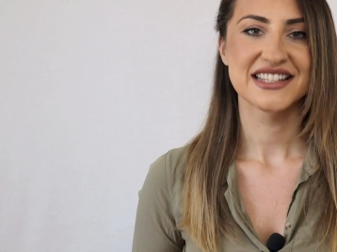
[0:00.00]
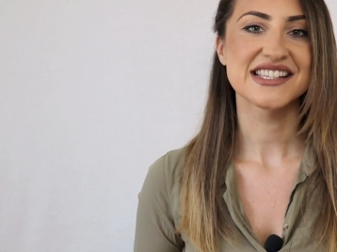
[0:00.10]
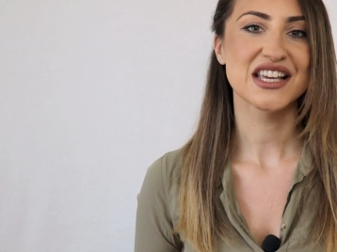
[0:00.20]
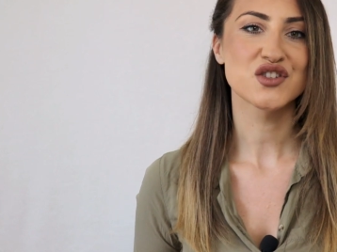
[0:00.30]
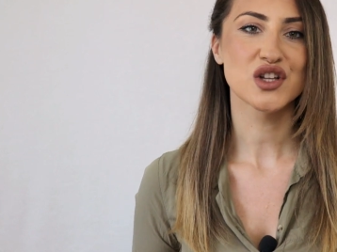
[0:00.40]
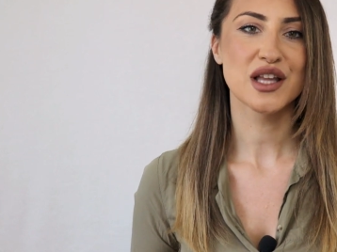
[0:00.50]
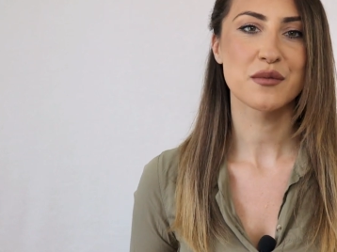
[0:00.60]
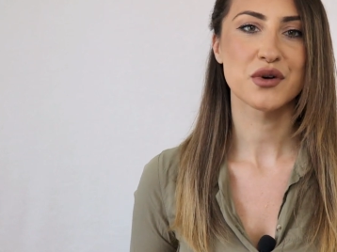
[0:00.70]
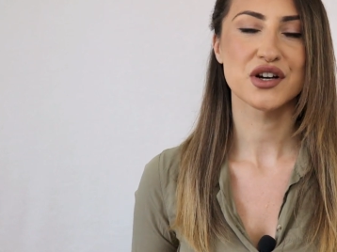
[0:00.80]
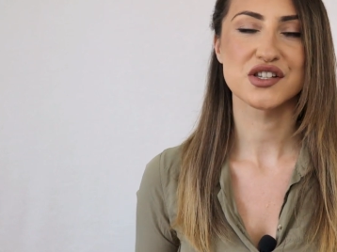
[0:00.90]
This angel
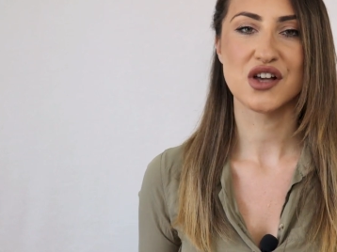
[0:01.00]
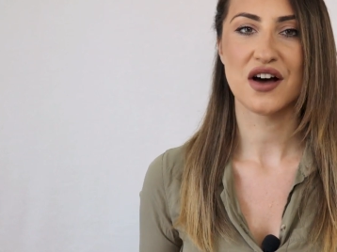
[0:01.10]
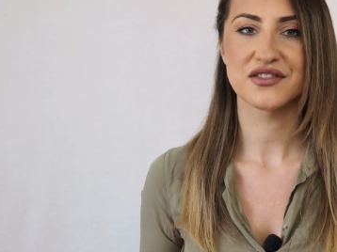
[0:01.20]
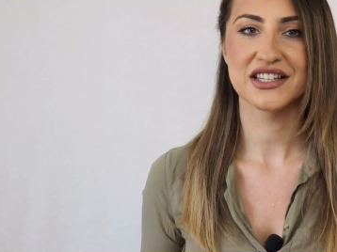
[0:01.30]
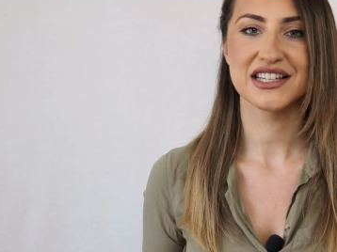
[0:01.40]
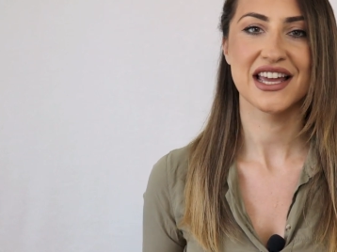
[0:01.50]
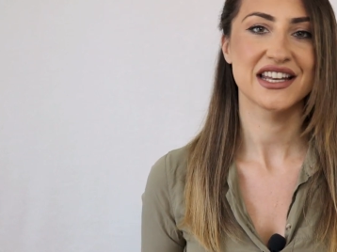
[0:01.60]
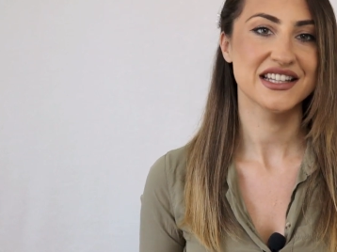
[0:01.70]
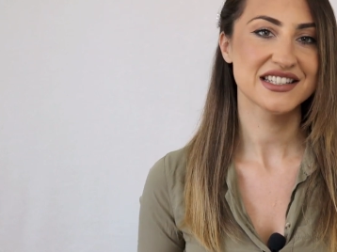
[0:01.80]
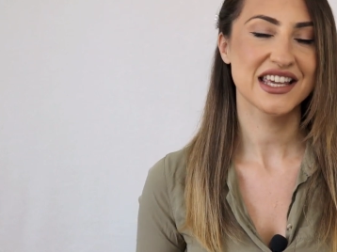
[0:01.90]
number is often
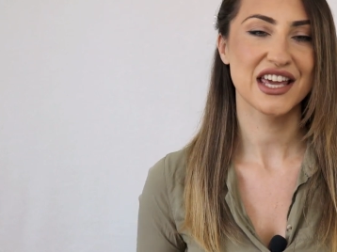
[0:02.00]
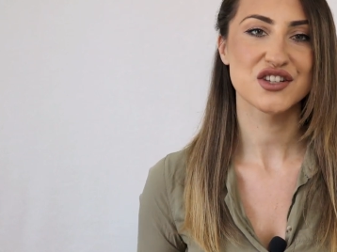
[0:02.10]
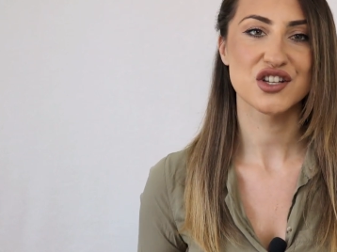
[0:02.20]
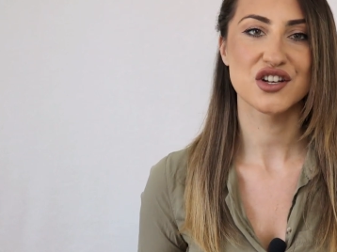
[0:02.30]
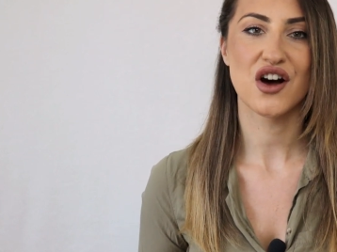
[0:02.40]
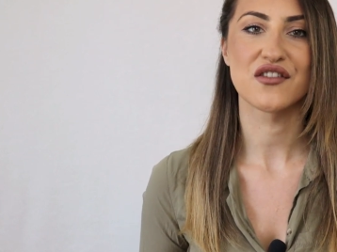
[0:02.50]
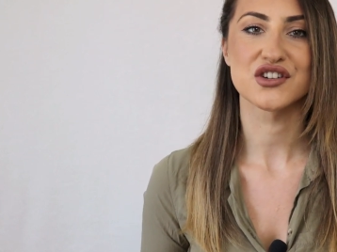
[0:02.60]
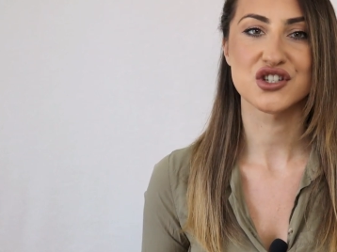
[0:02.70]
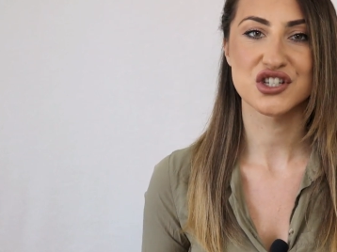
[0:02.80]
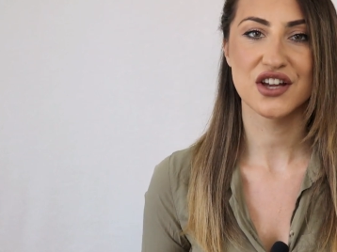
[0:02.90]
an indication
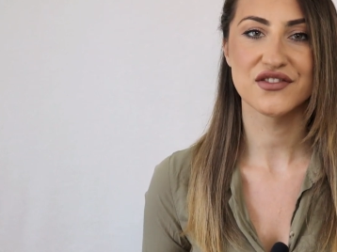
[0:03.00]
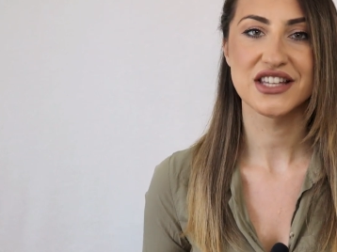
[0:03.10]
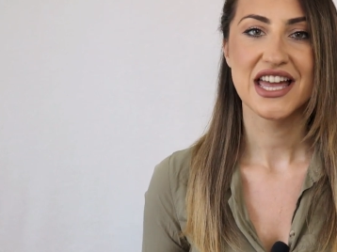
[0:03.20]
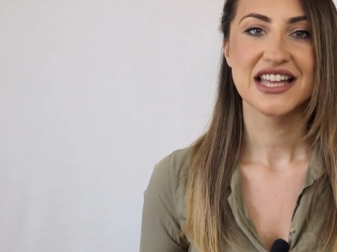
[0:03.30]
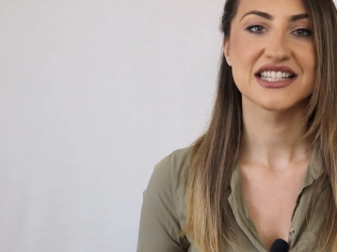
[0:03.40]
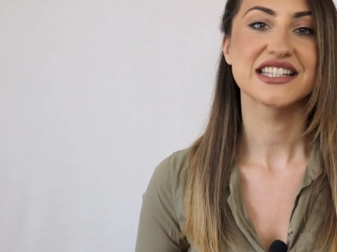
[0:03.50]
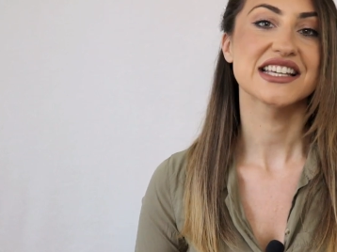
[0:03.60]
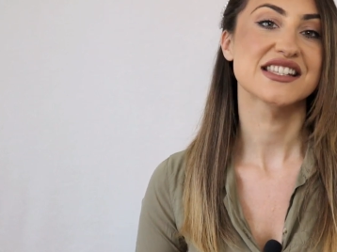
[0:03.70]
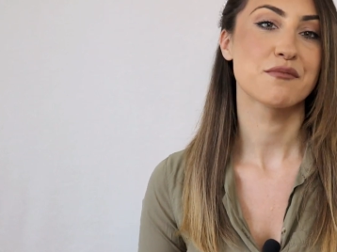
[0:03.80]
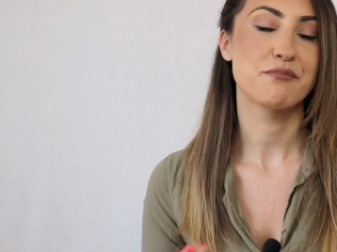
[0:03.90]
of a shift
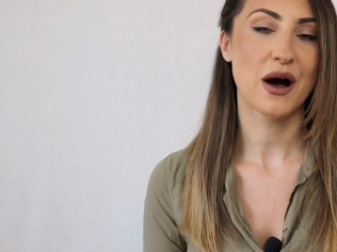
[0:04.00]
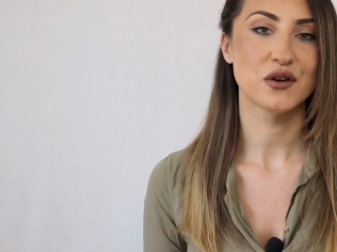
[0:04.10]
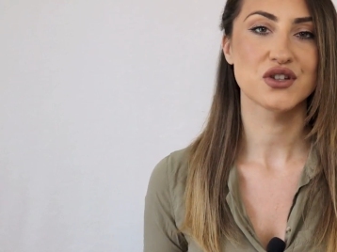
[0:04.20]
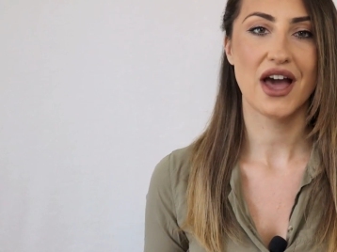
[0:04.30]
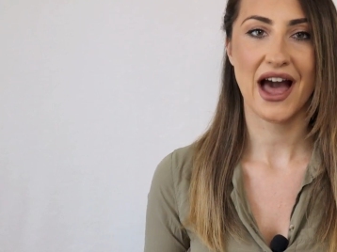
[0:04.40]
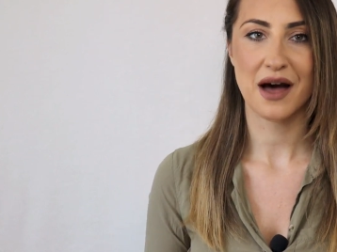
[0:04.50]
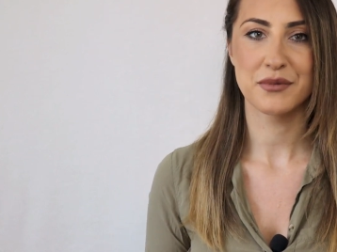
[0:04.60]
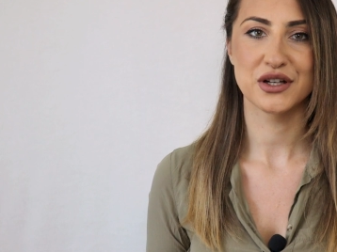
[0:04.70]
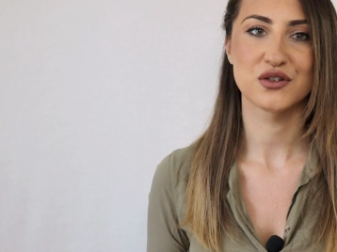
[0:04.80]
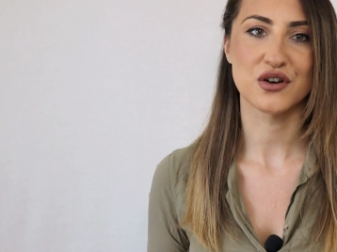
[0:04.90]
that is about to
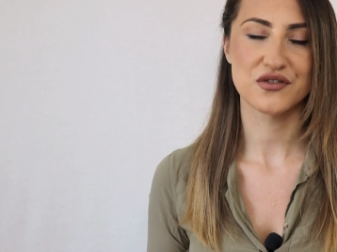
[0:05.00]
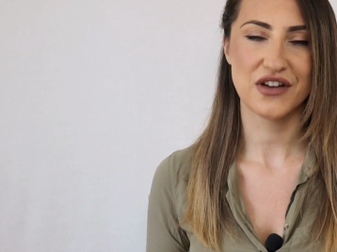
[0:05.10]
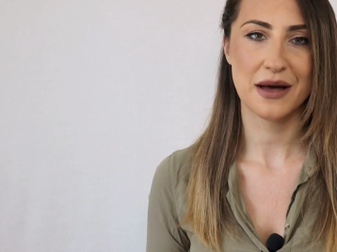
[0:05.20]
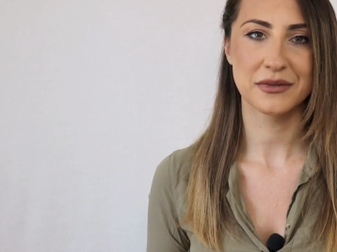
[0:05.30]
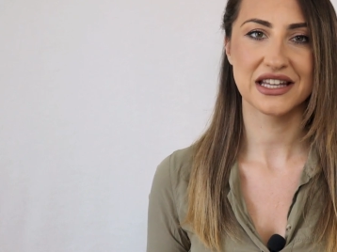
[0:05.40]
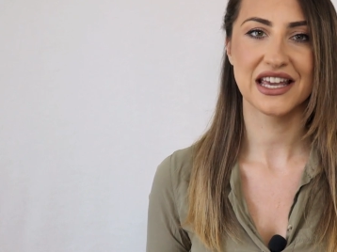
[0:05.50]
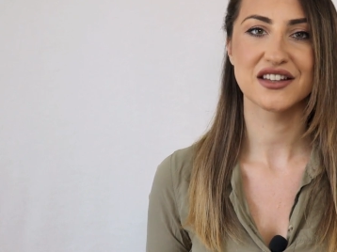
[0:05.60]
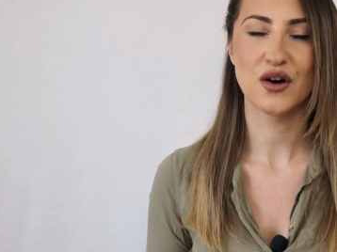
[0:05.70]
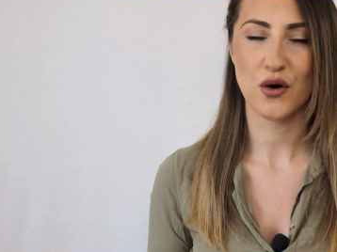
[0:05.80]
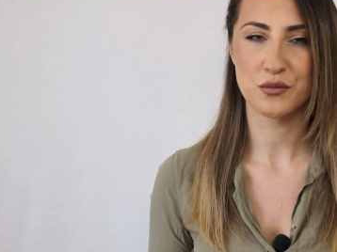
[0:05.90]
happen in your family
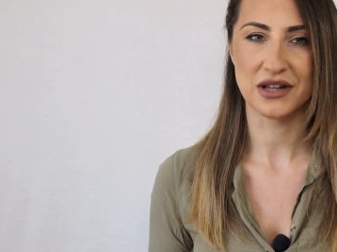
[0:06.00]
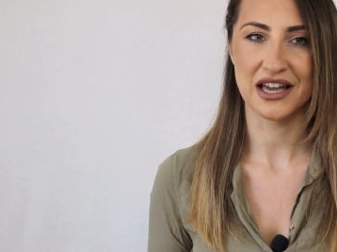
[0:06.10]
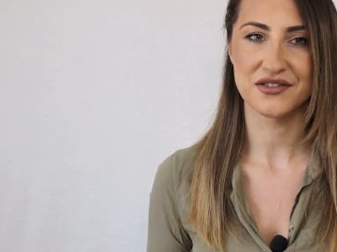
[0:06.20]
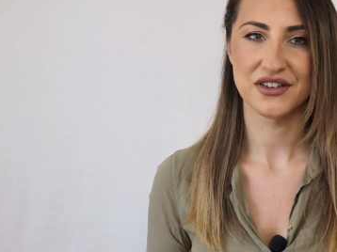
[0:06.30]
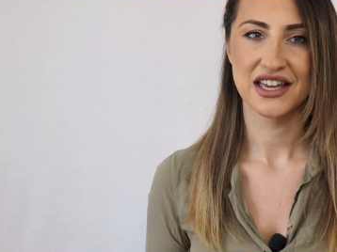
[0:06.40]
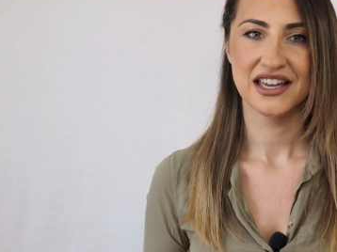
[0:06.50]
and home life,